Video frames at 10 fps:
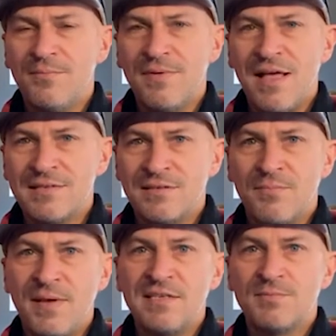as a
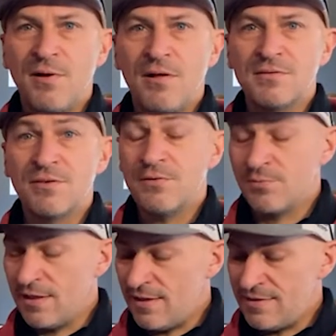base malt. So
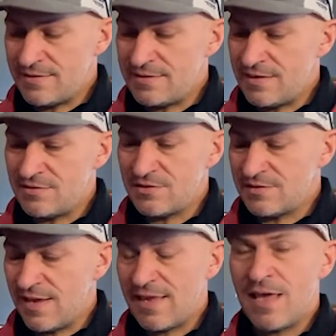really, this is just
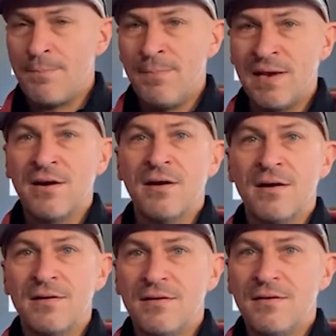like a
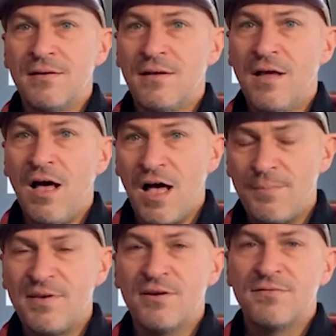bigger,
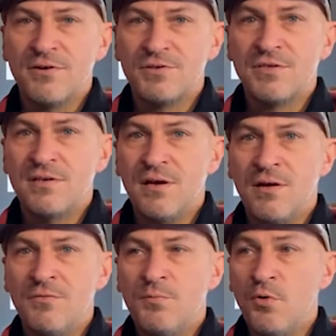hoppier version
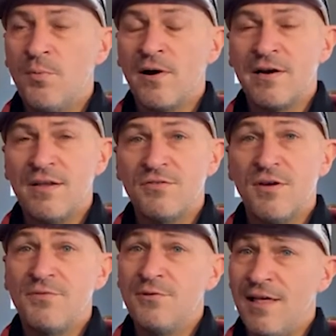of Pool Party. So
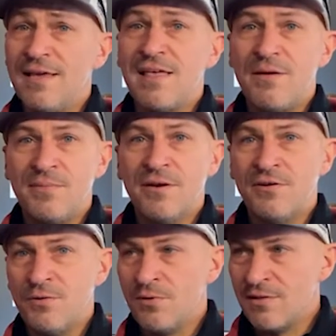if you like that beer,
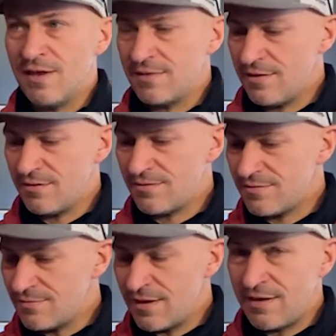you will like this.
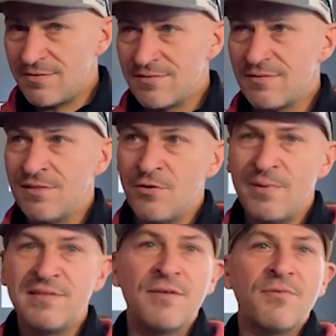It is a little
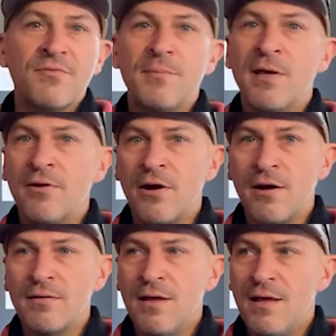bit different from
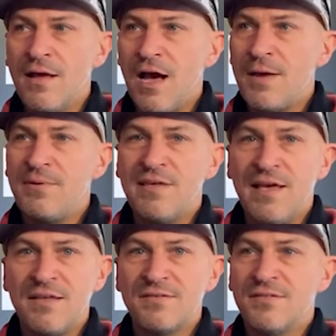other
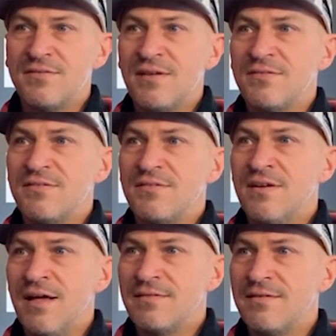IPAs in the sense it's
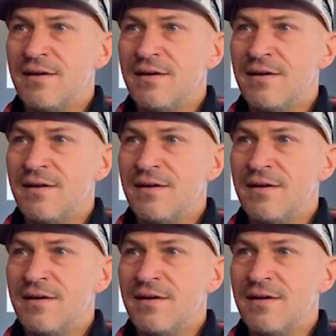not